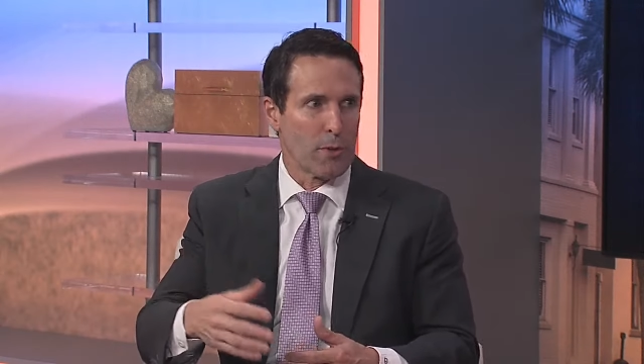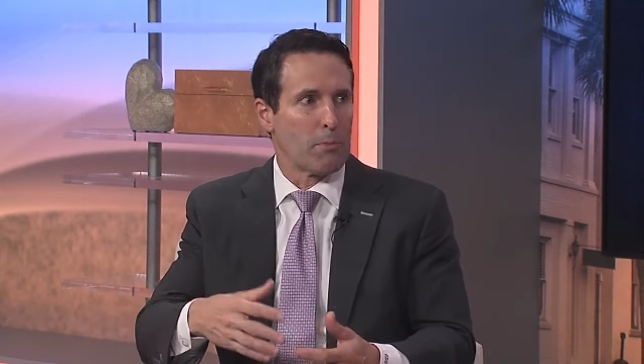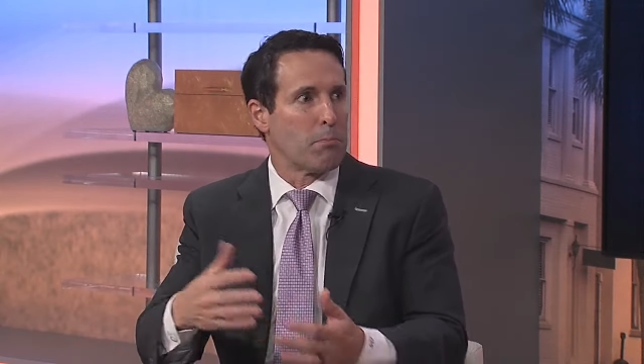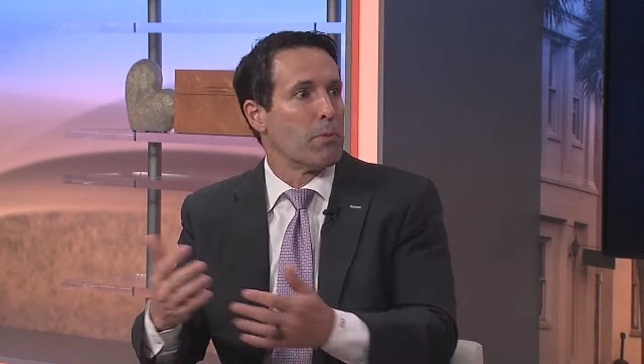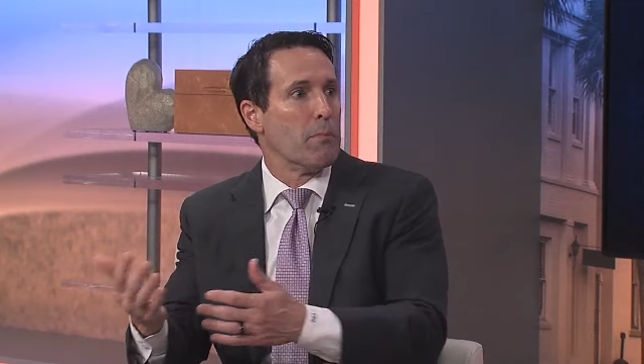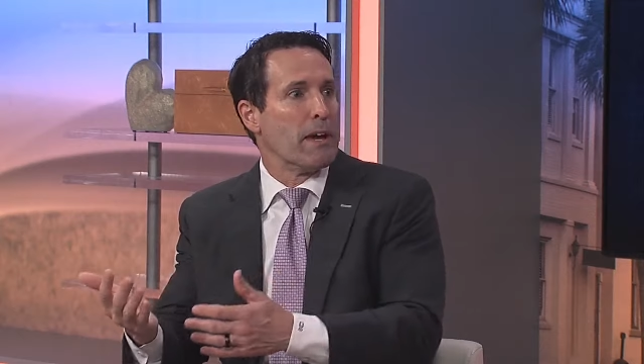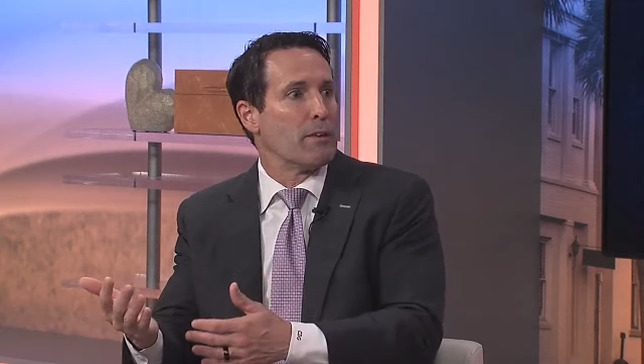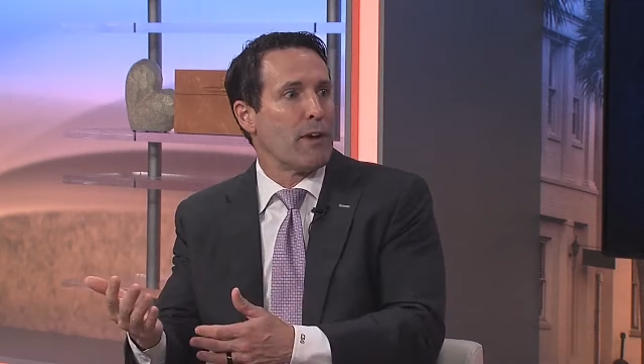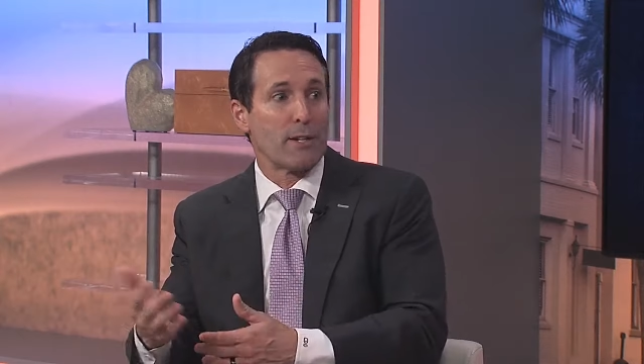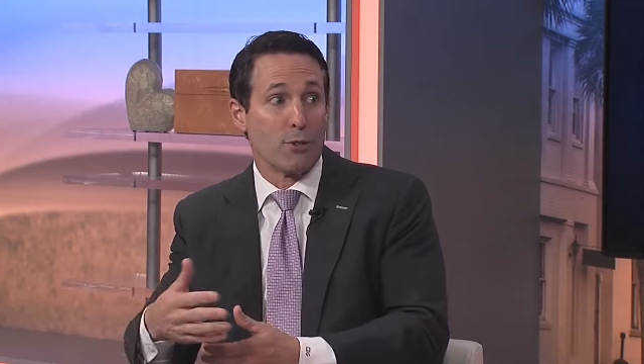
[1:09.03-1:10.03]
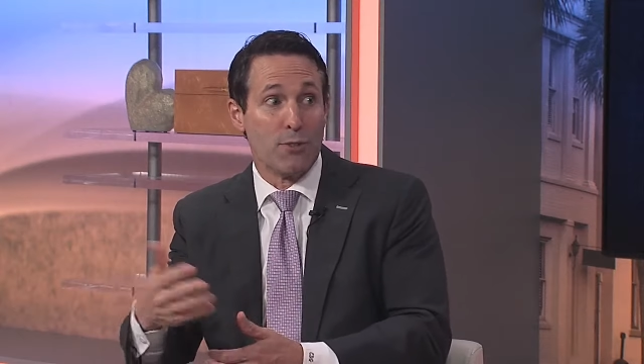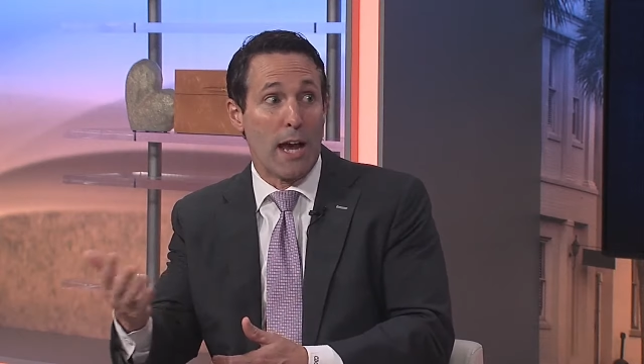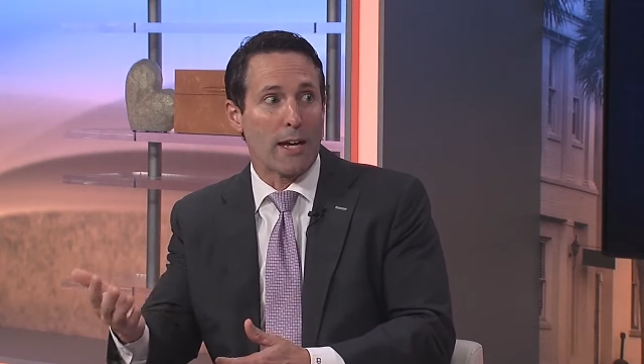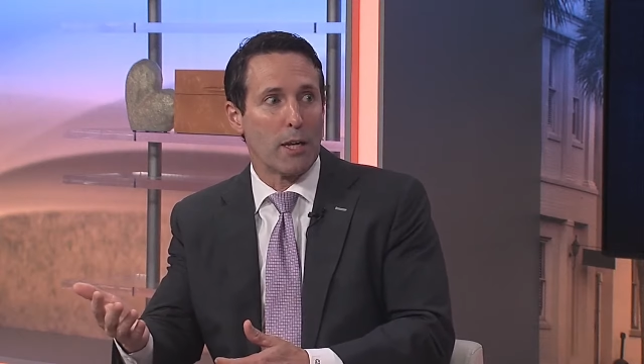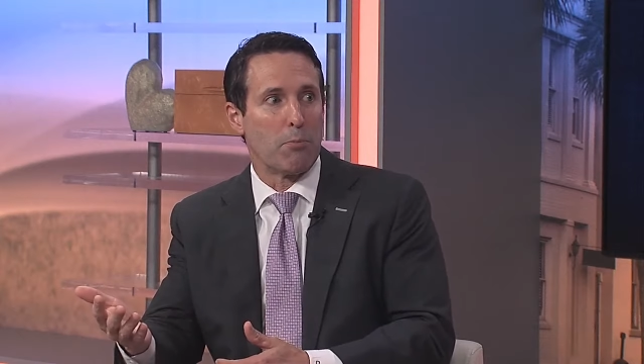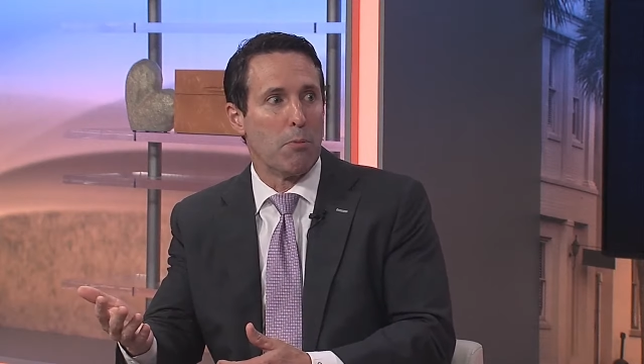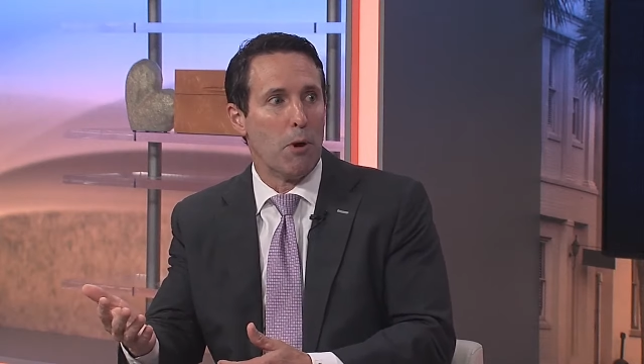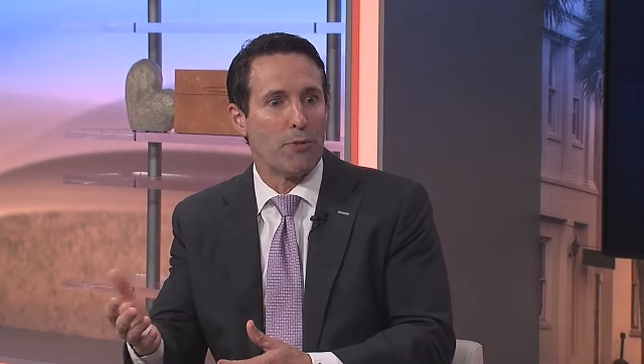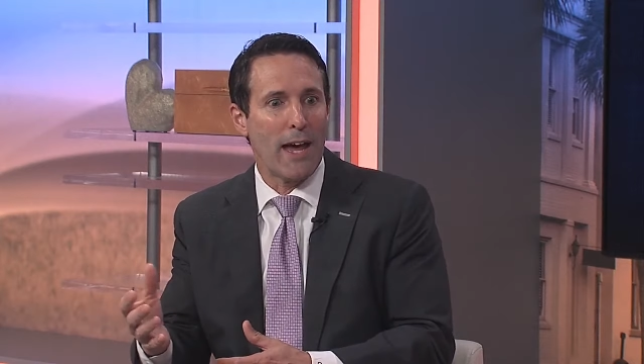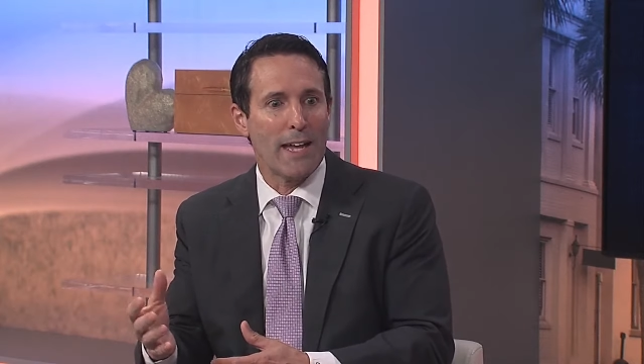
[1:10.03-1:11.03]
the manufacturer's not going to
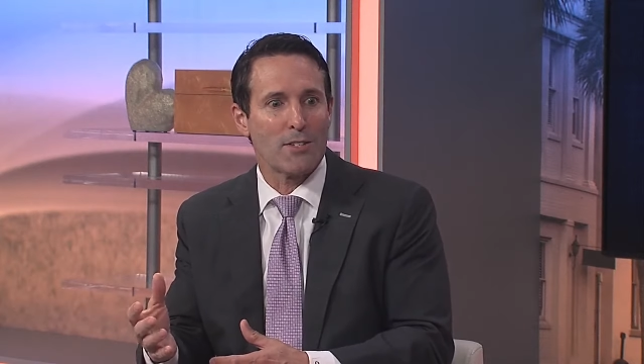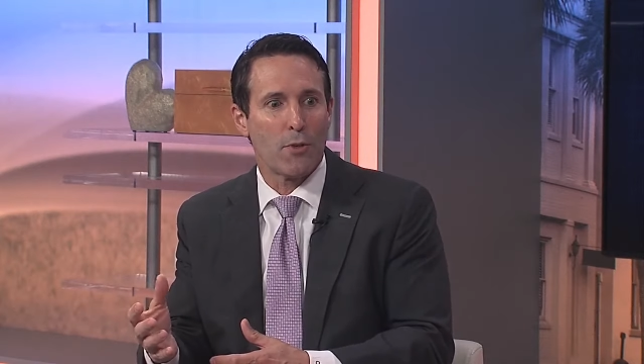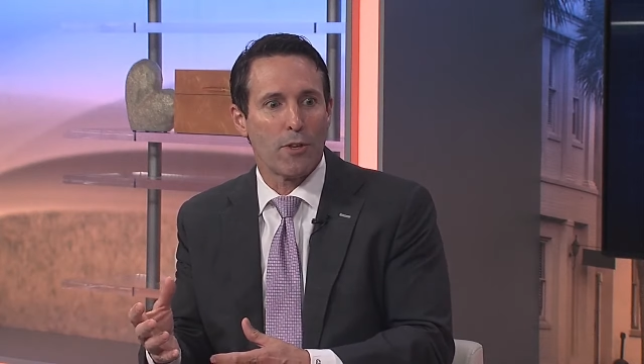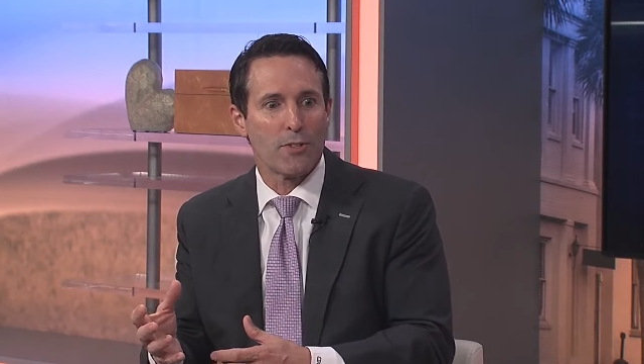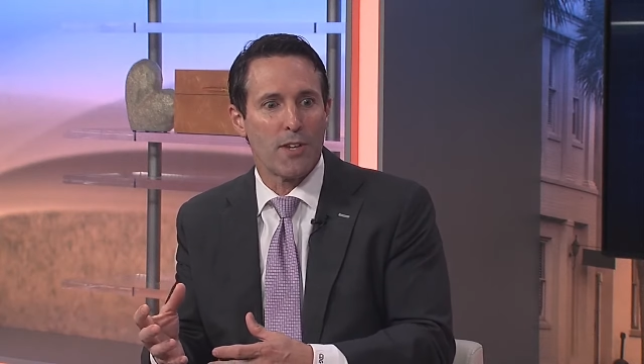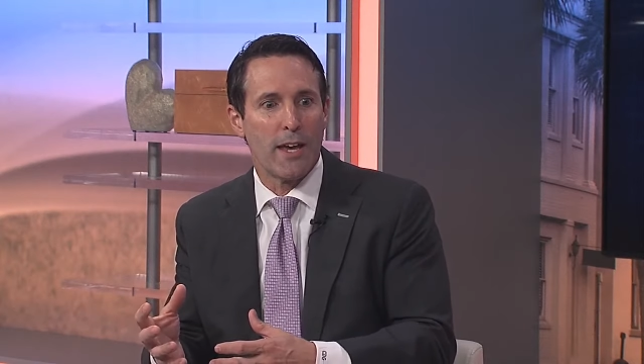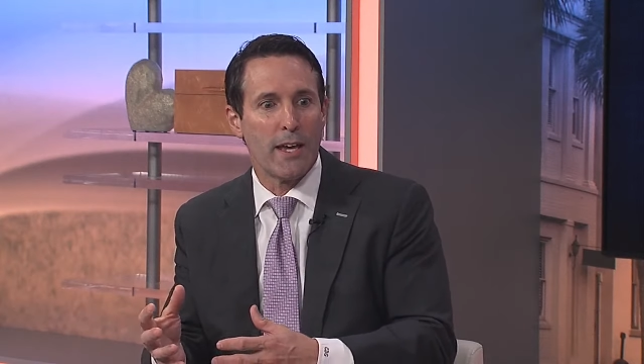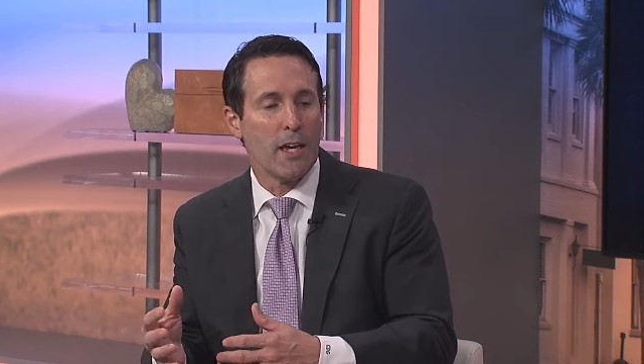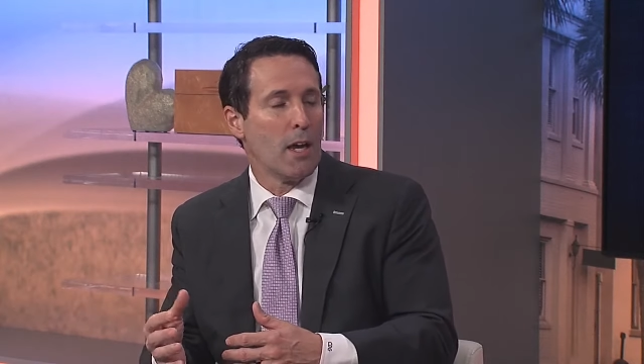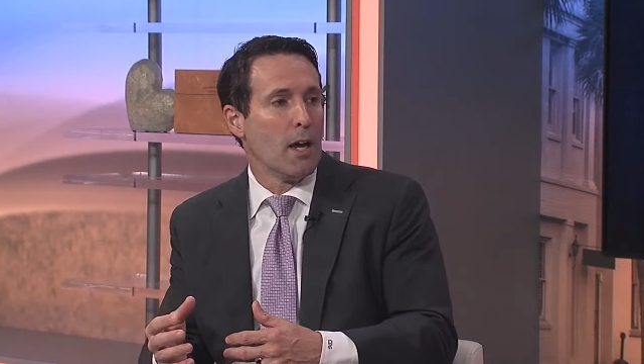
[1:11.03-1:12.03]
promote that, so they'll say